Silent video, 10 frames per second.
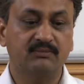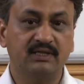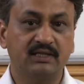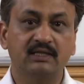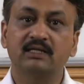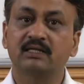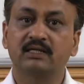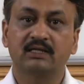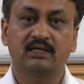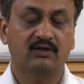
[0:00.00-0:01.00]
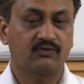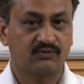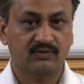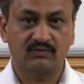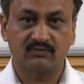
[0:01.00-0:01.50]
be of
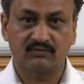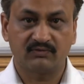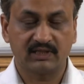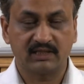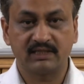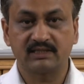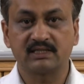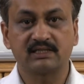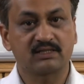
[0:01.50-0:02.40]
whether it's